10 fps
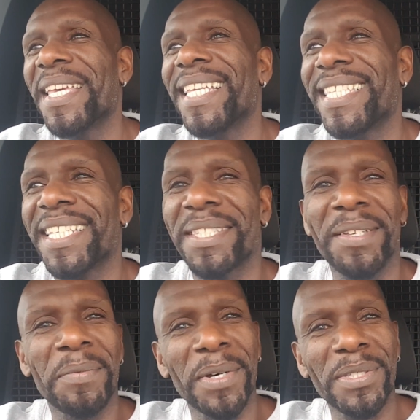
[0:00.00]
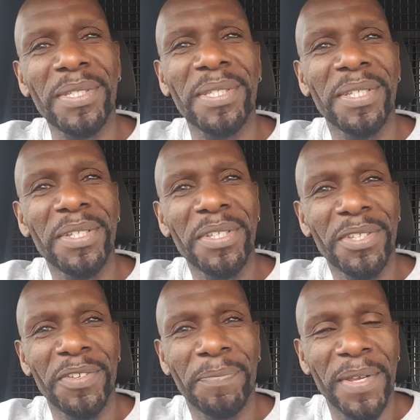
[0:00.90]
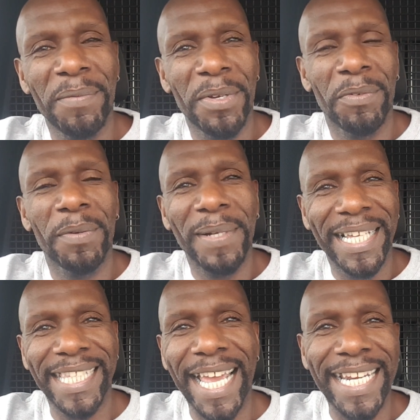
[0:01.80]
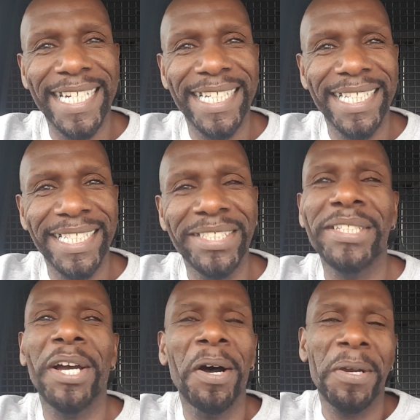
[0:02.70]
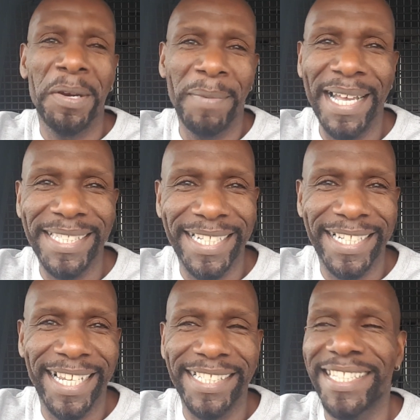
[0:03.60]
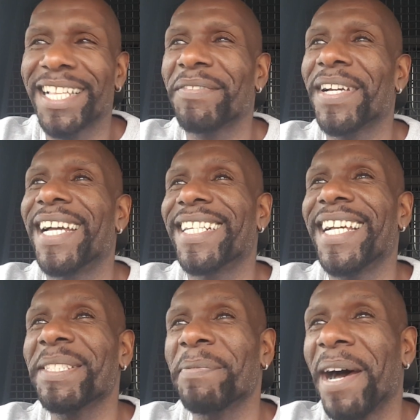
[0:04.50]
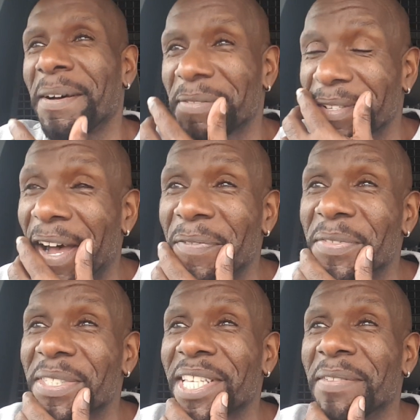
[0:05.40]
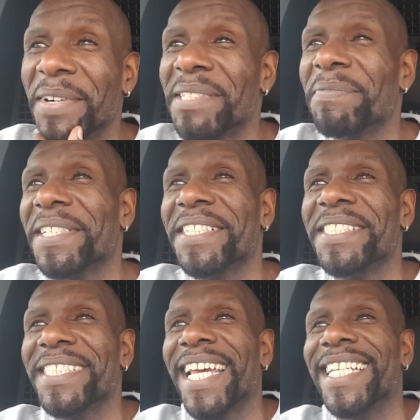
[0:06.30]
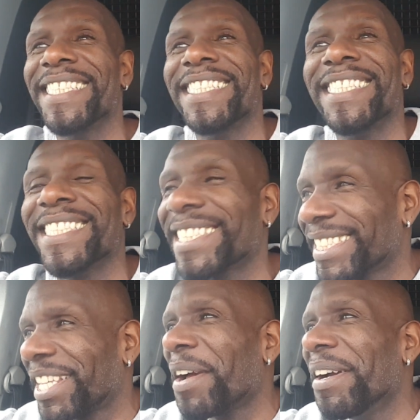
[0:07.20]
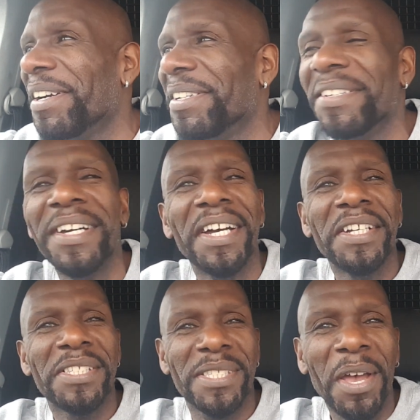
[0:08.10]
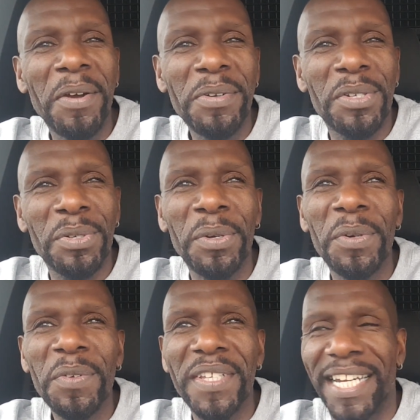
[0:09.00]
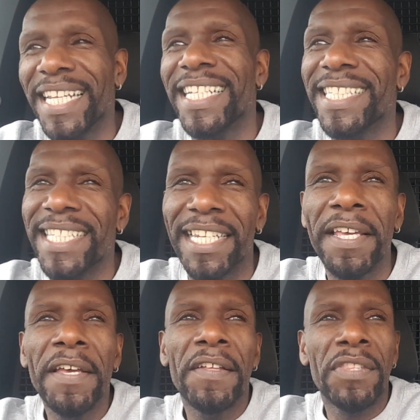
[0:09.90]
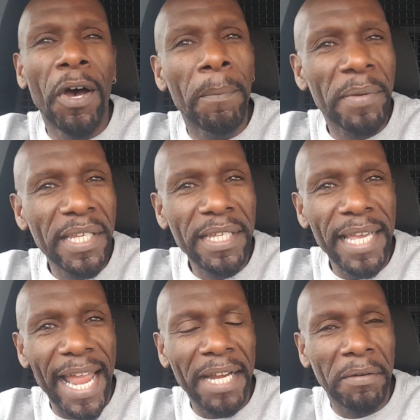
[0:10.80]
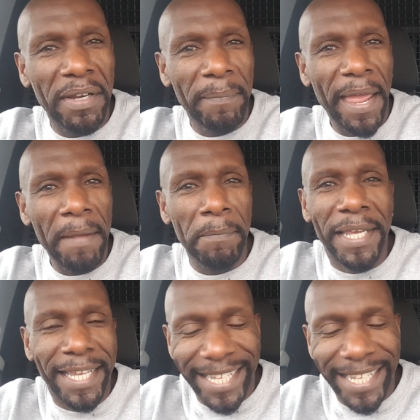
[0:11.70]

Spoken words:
he said, so once you've been with a woman like that, you can't go back to the lazy lover. And that's why I was laughing so much, because that is so, so true. Yeah, and he said, don't be angry at the man. Be